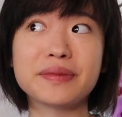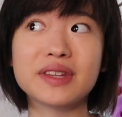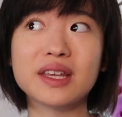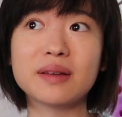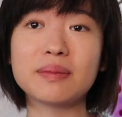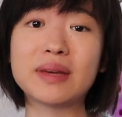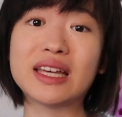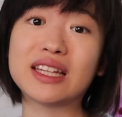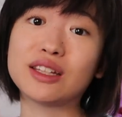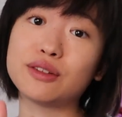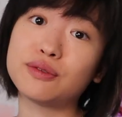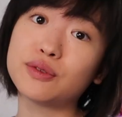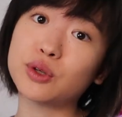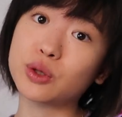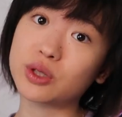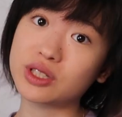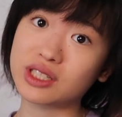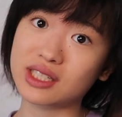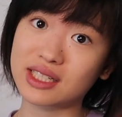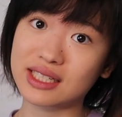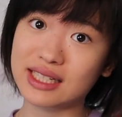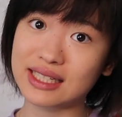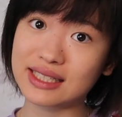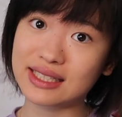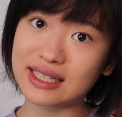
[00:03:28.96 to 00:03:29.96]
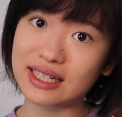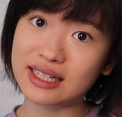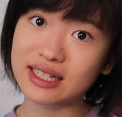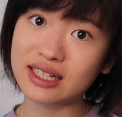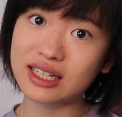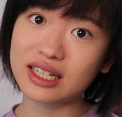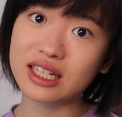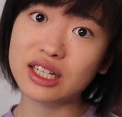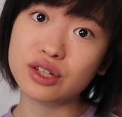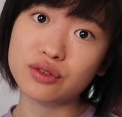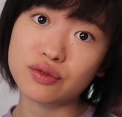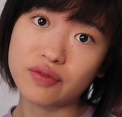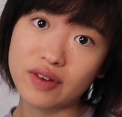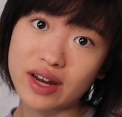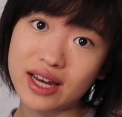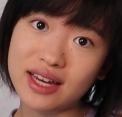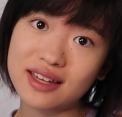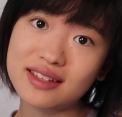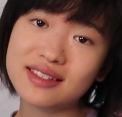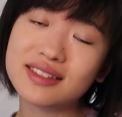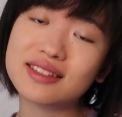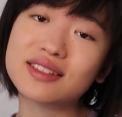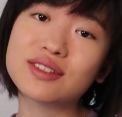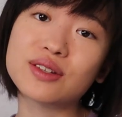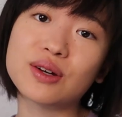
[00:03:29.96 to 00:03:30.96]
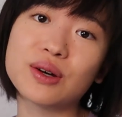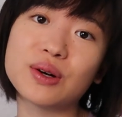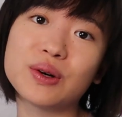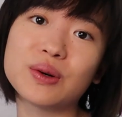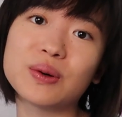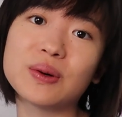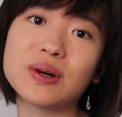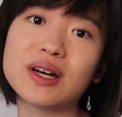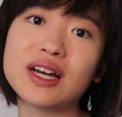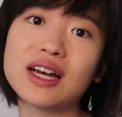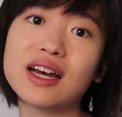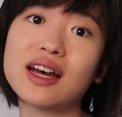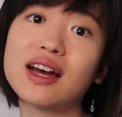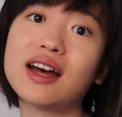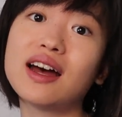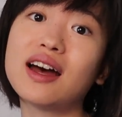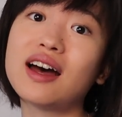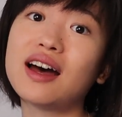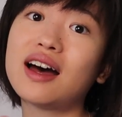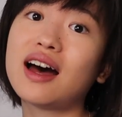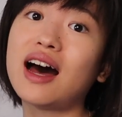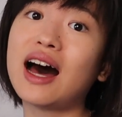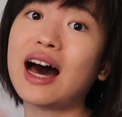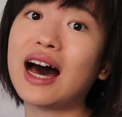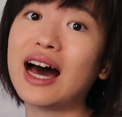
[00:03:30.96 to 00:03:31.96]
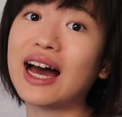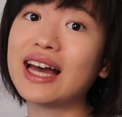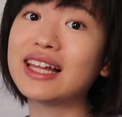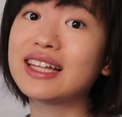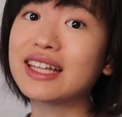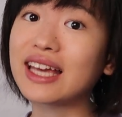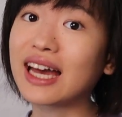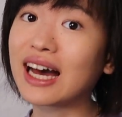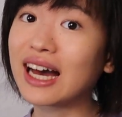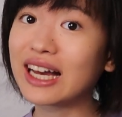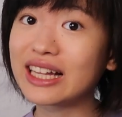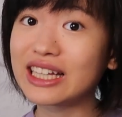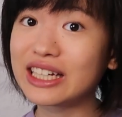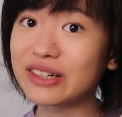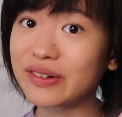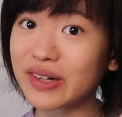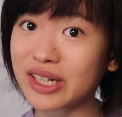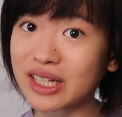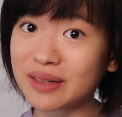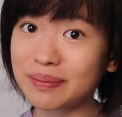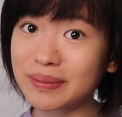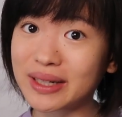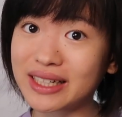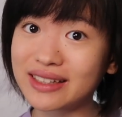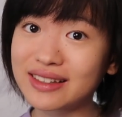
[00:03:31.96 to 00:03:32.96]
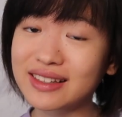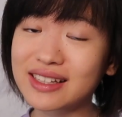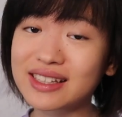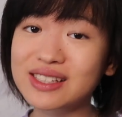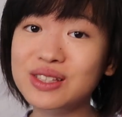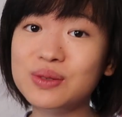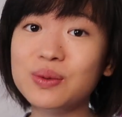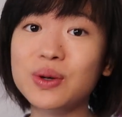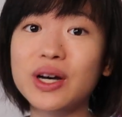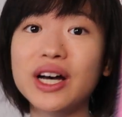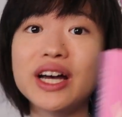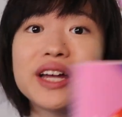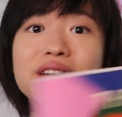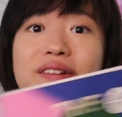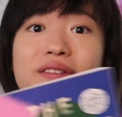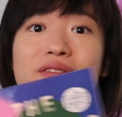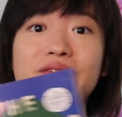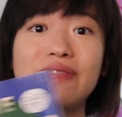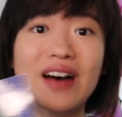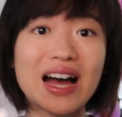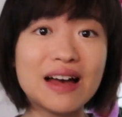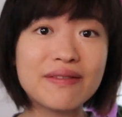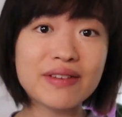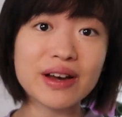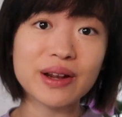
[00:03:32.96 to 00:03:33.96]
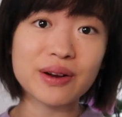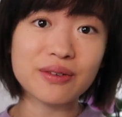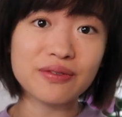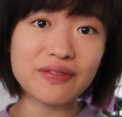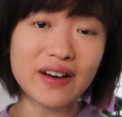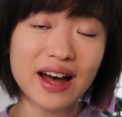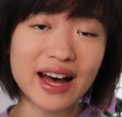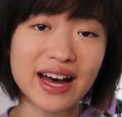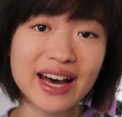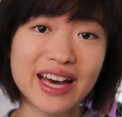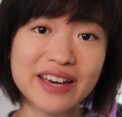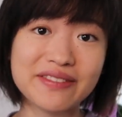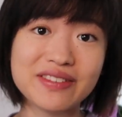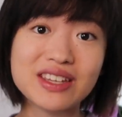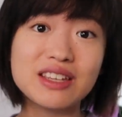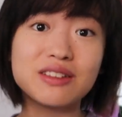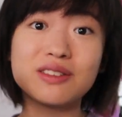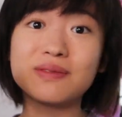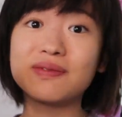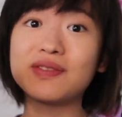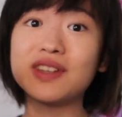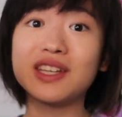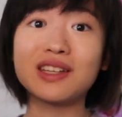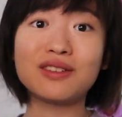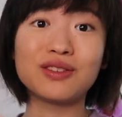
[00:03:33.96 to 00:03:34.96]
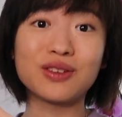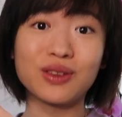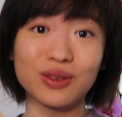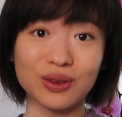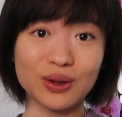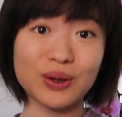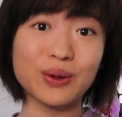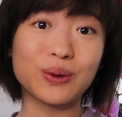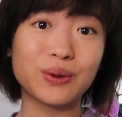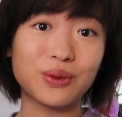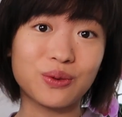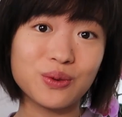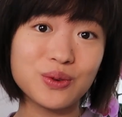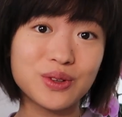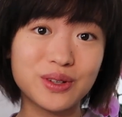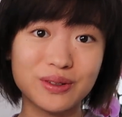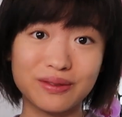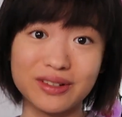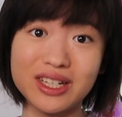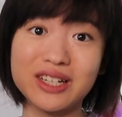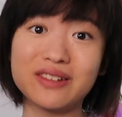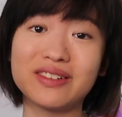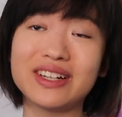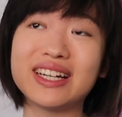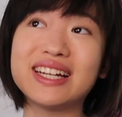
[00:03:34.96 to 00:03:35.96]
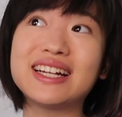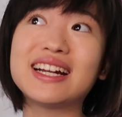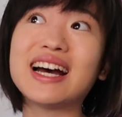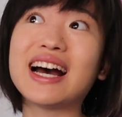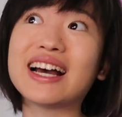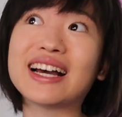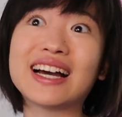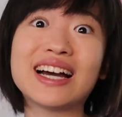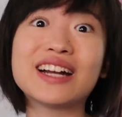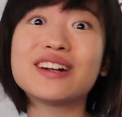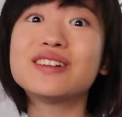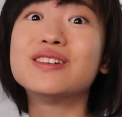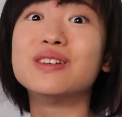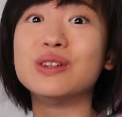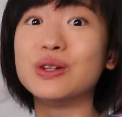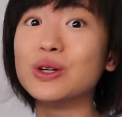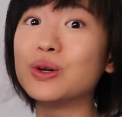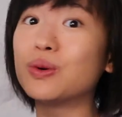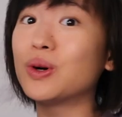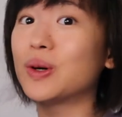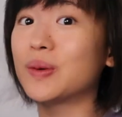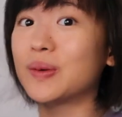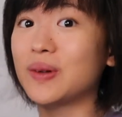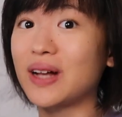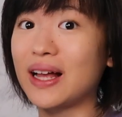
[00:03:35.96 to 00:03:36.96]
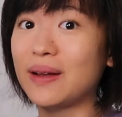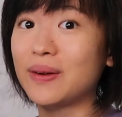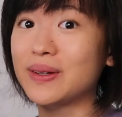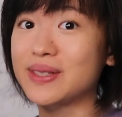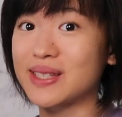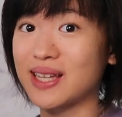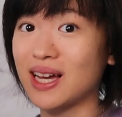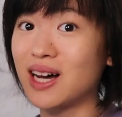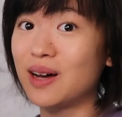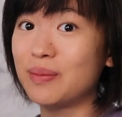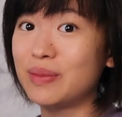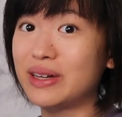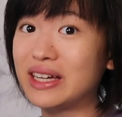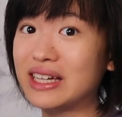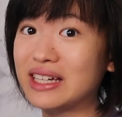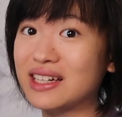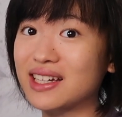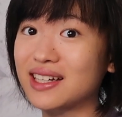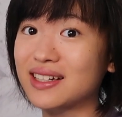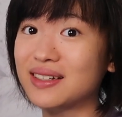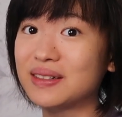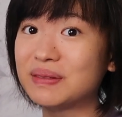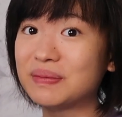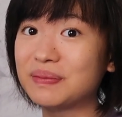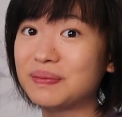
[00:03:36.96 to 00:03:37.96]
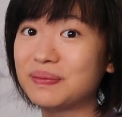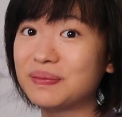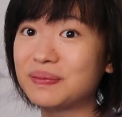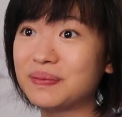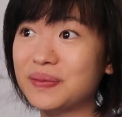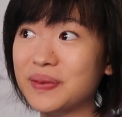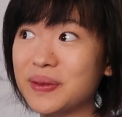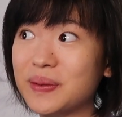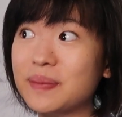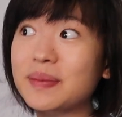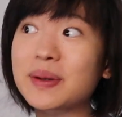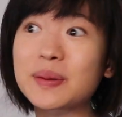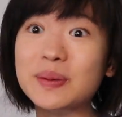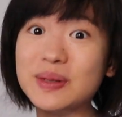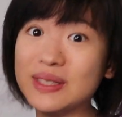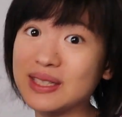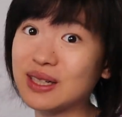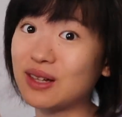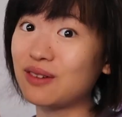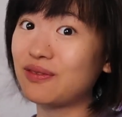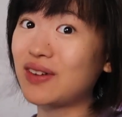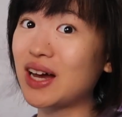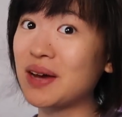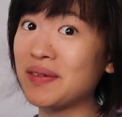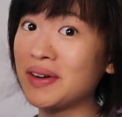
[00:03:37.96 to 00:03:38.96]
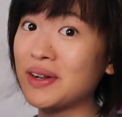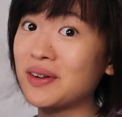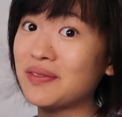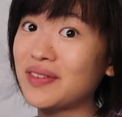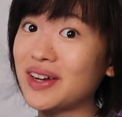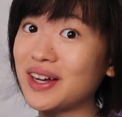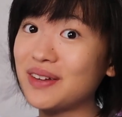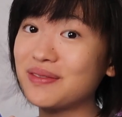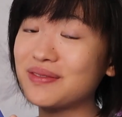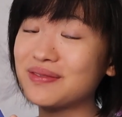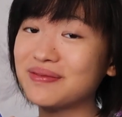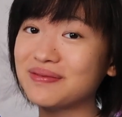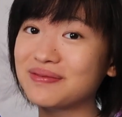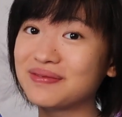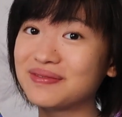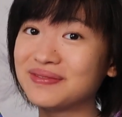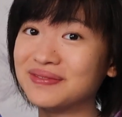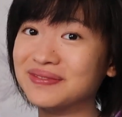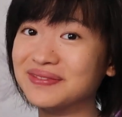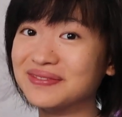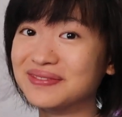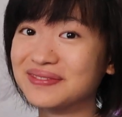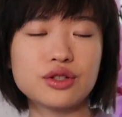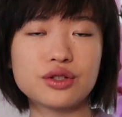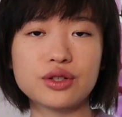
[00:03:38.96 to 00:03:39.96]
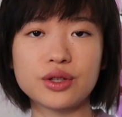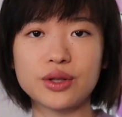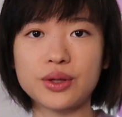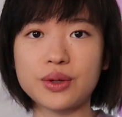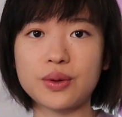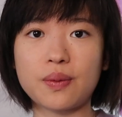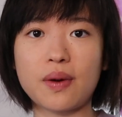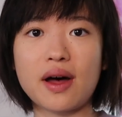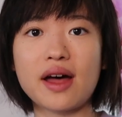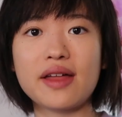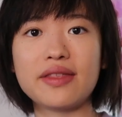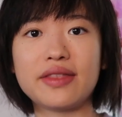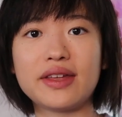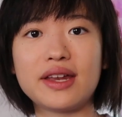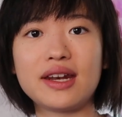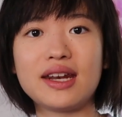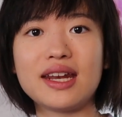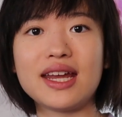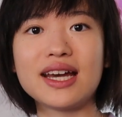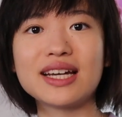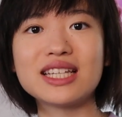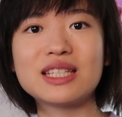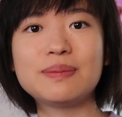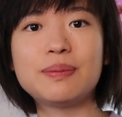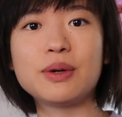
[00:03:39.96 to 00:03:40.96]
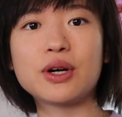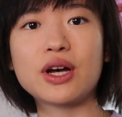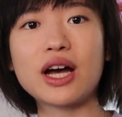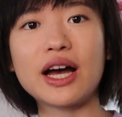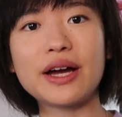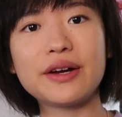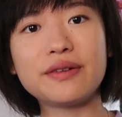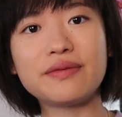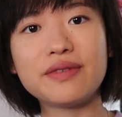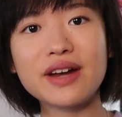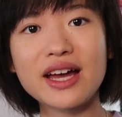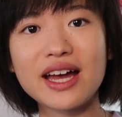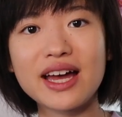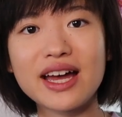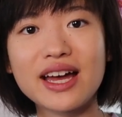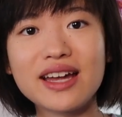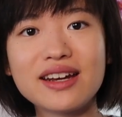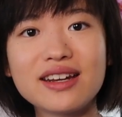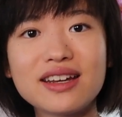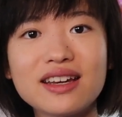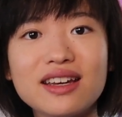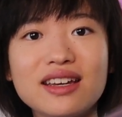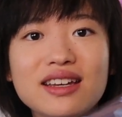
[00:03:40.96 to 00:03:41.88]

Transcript: mainly focused on identity and race. So highly, highly recommend this one. 5 out of 5, even though through the reread, I kind of knew what was coming, but it was still a 5 out of 5. So the next book I read